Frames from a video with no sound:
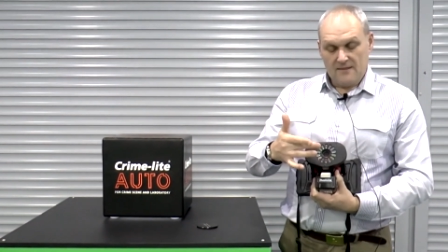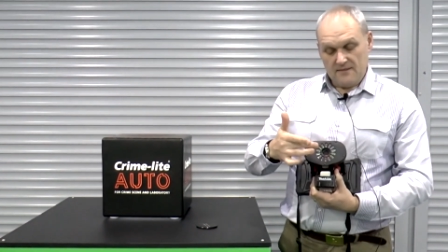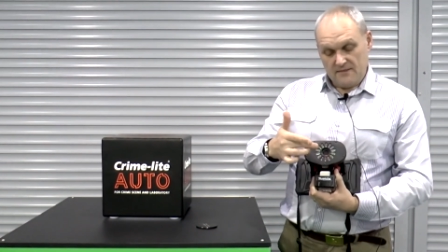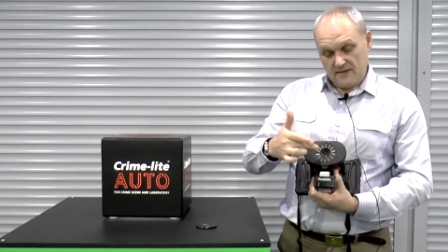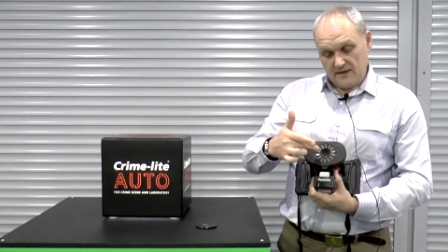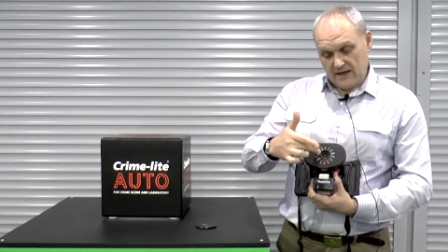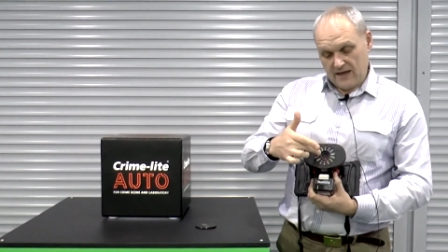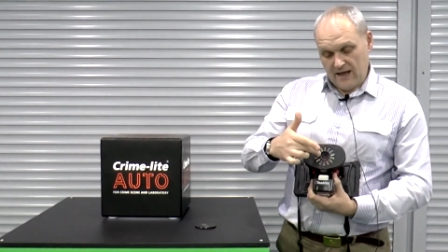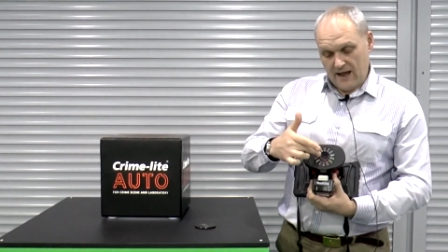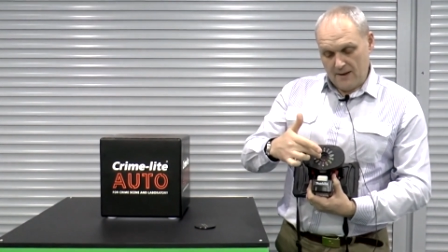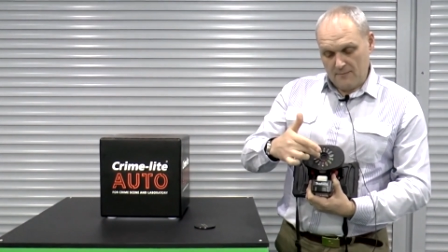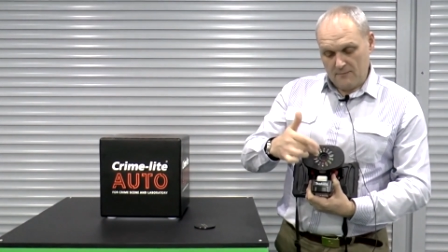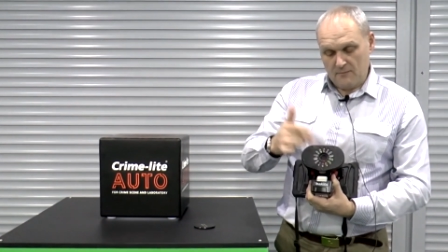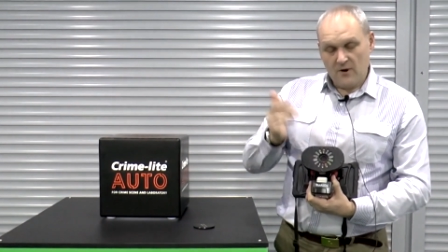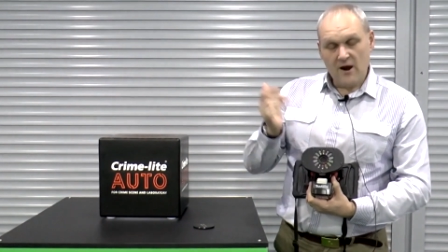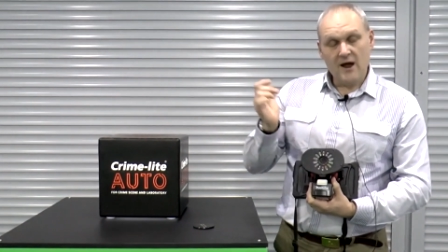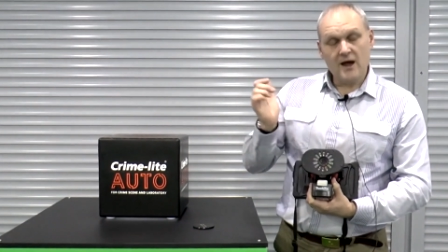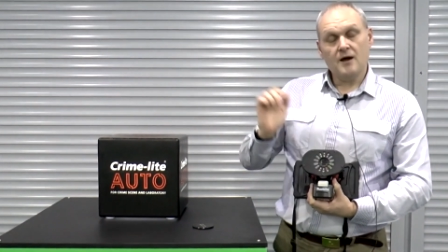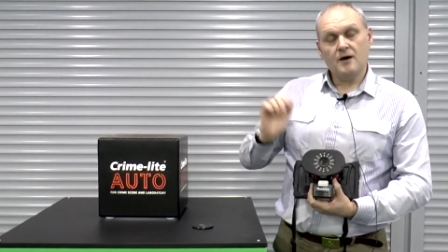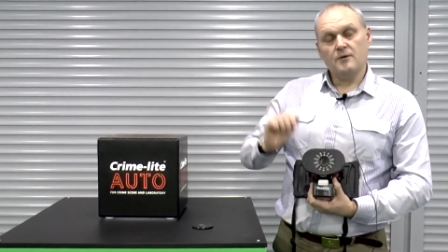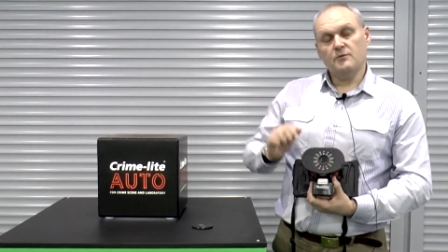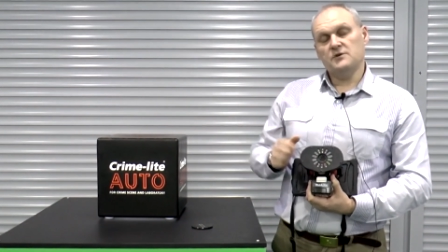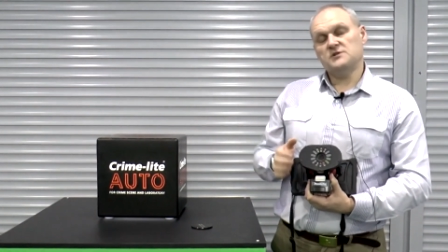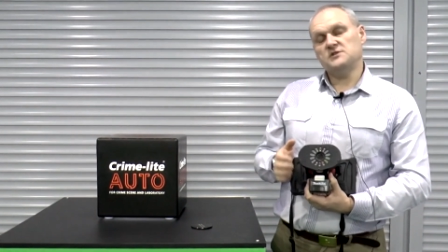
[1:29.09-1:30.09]
the
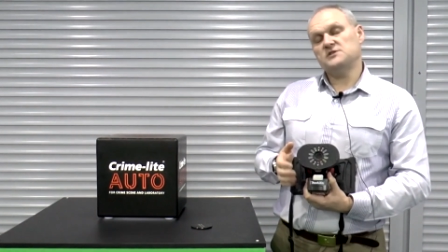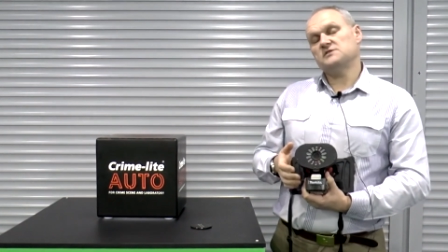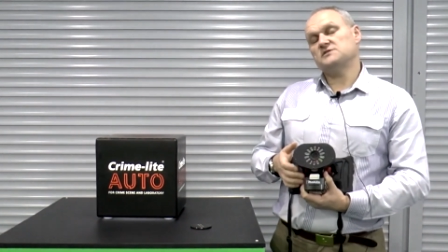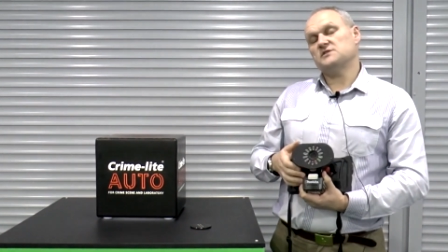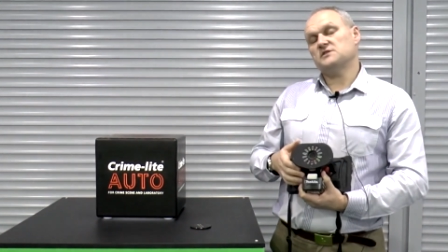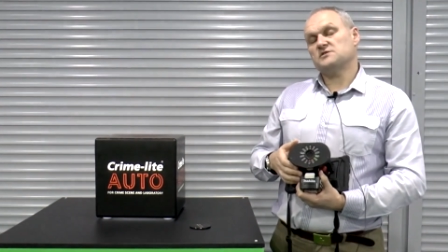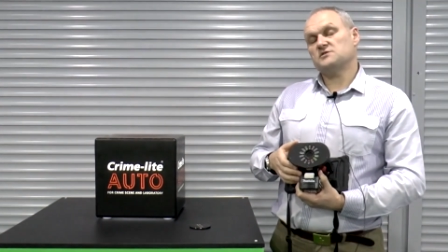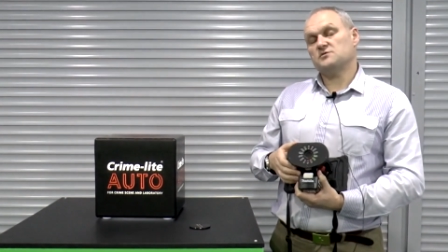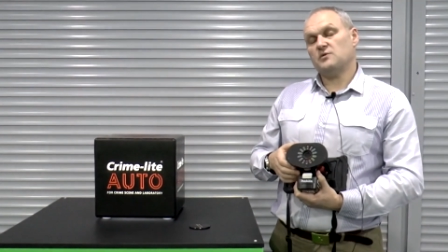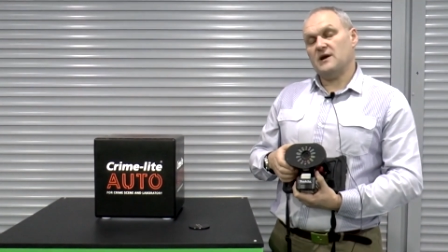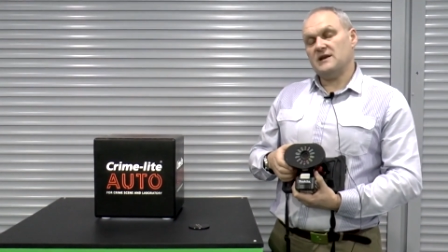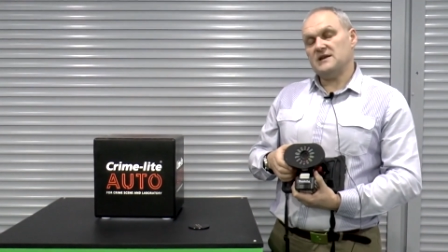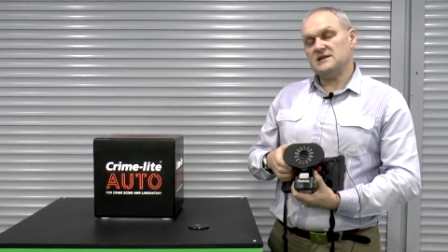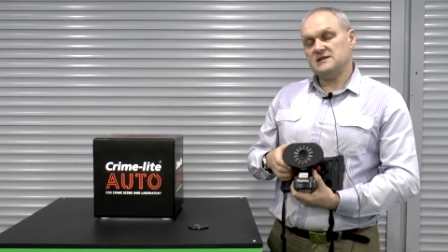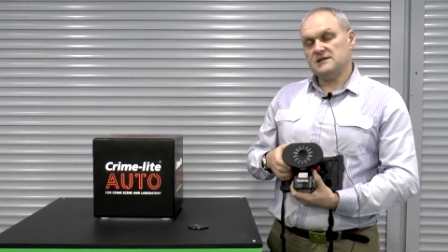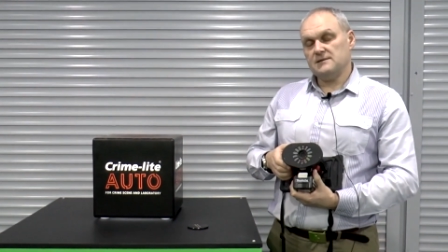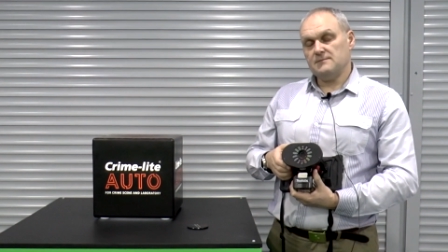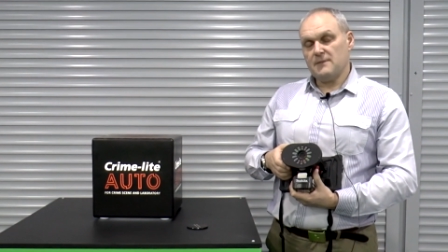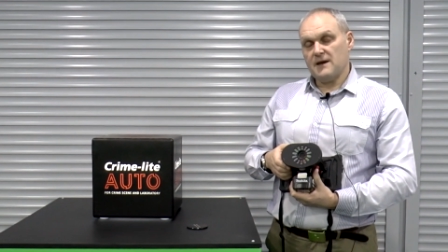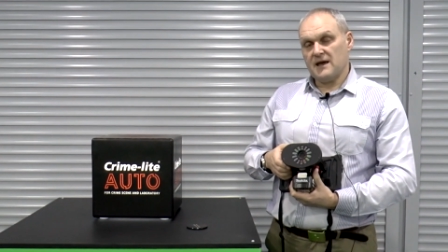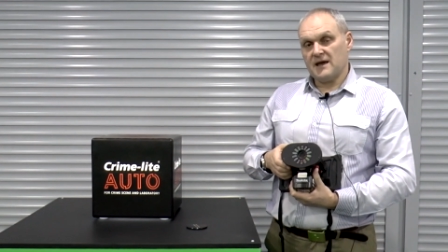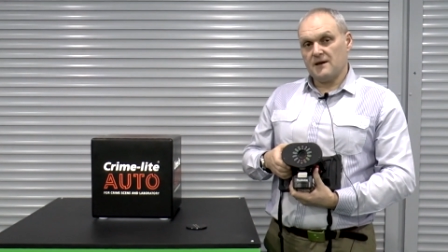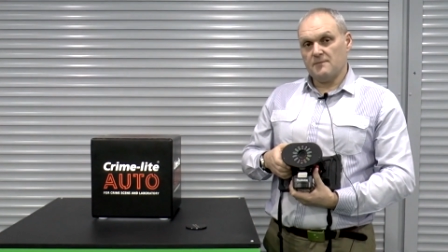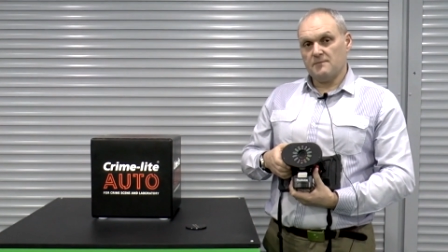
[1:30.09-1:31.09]
camera which is a 20
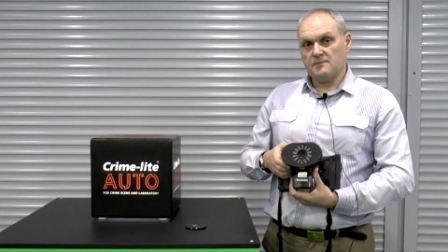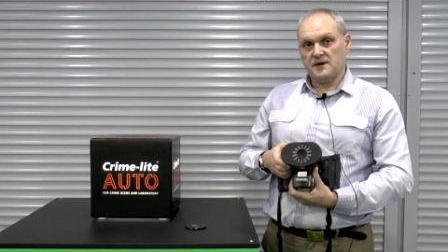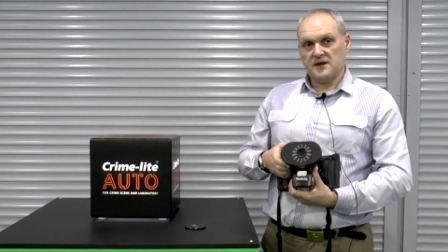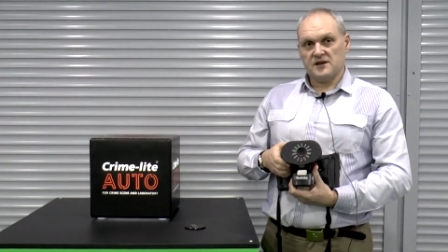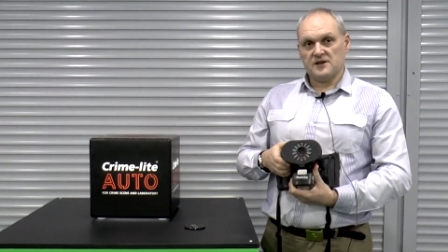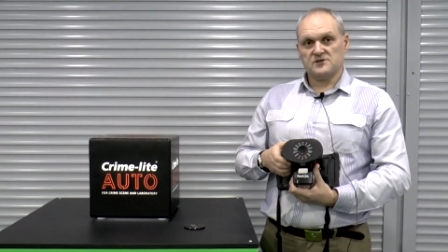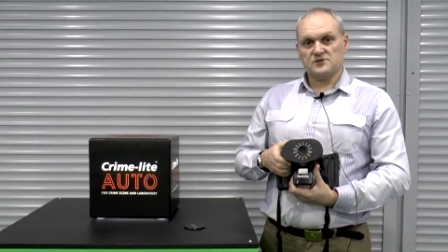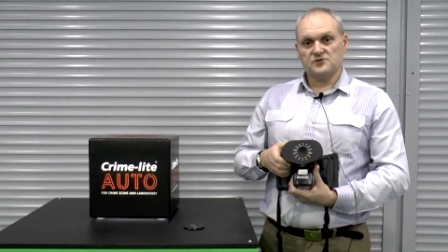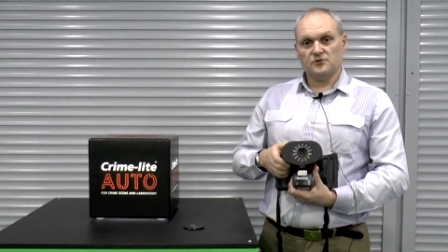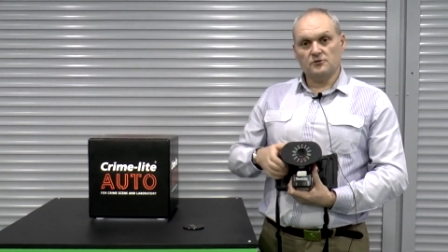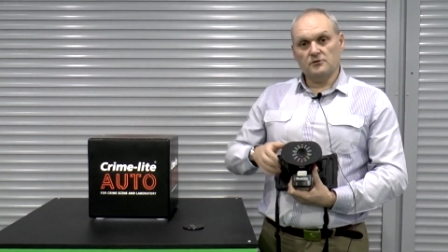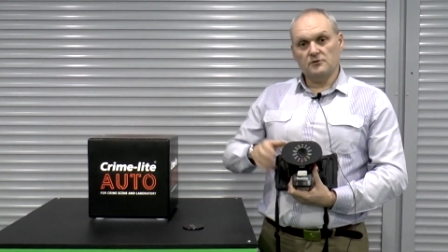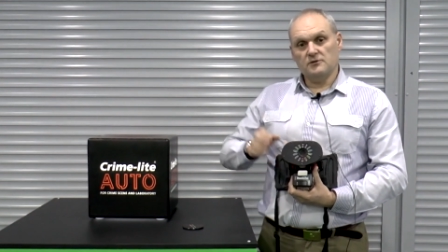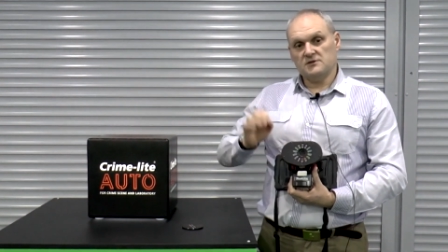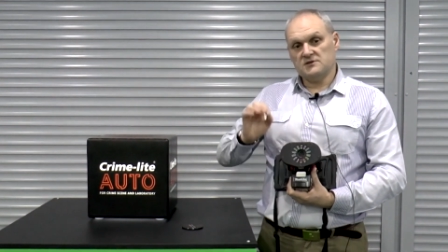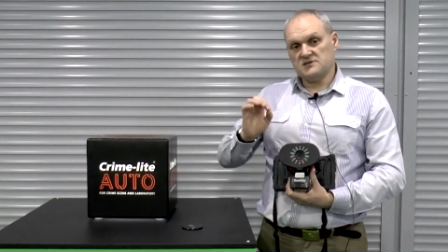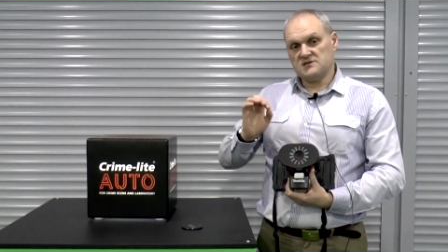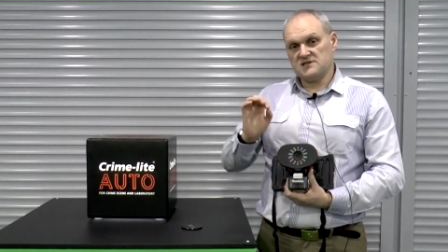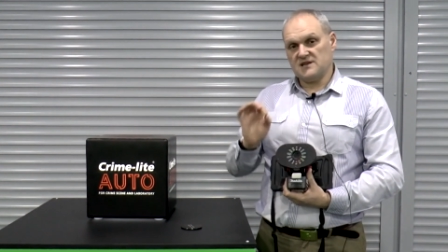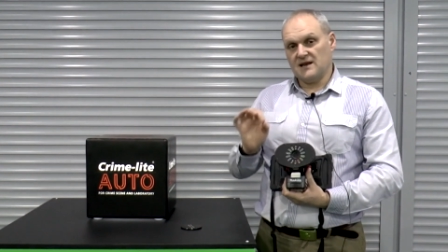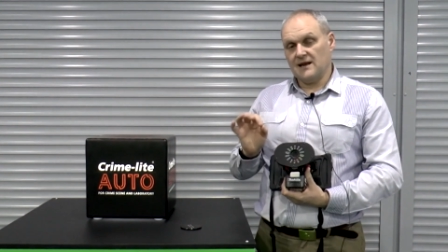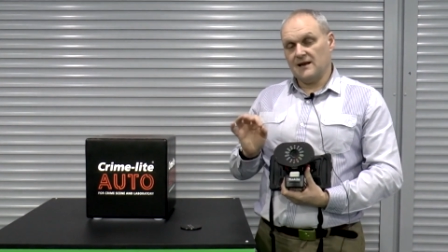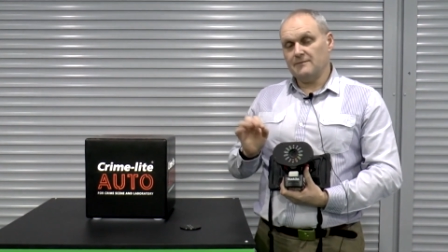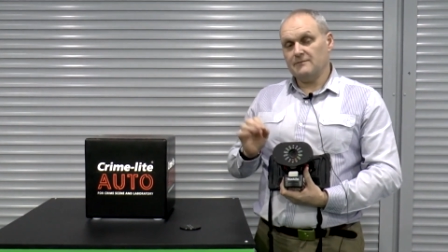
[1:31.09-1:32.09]
megapixel
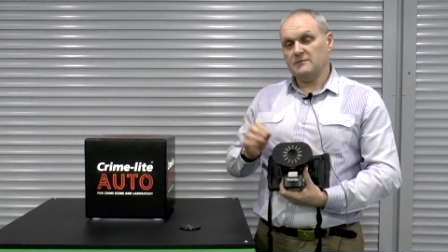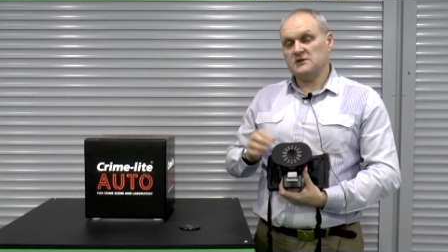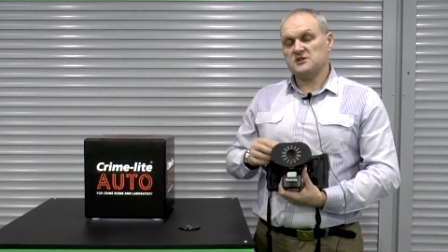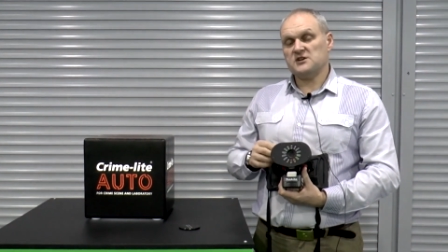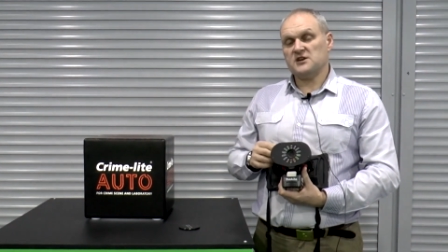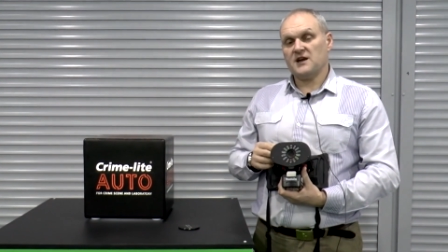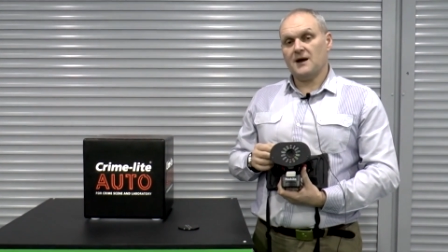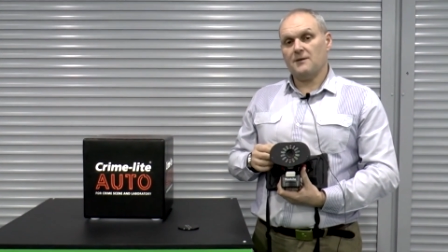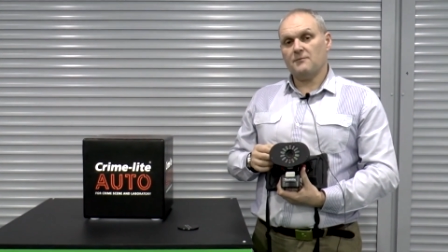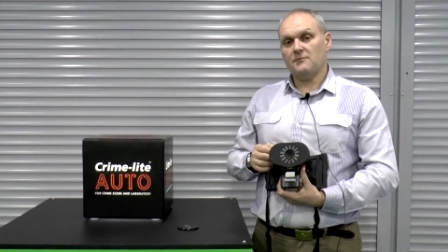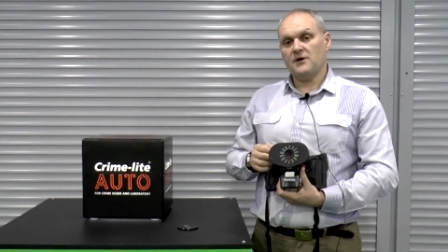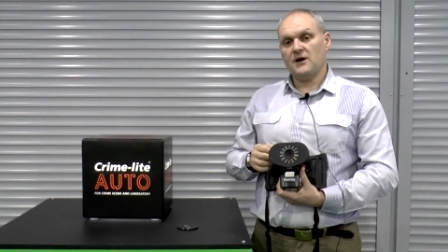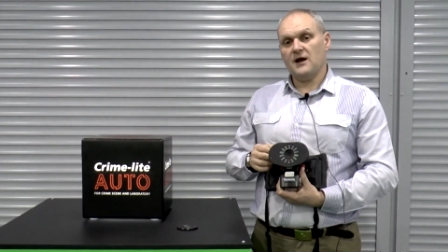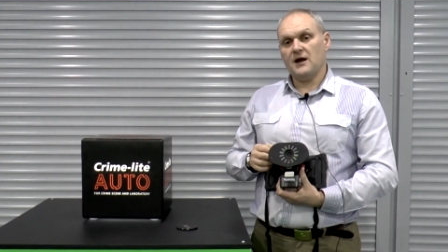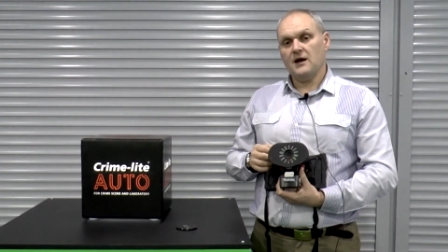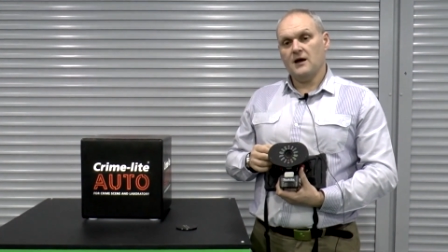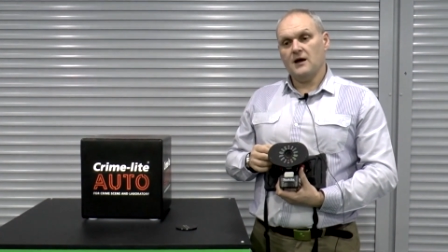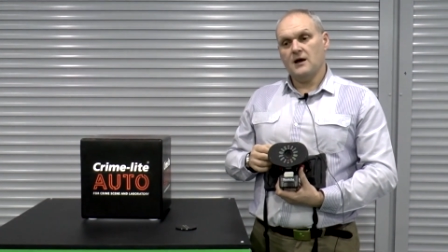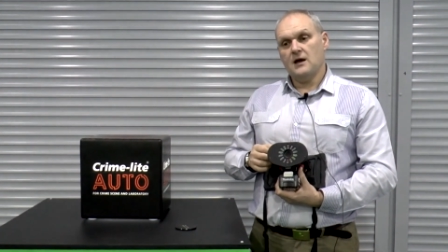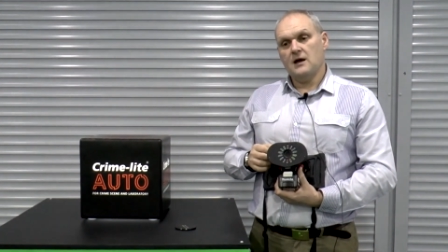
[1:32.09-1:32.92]
still image camera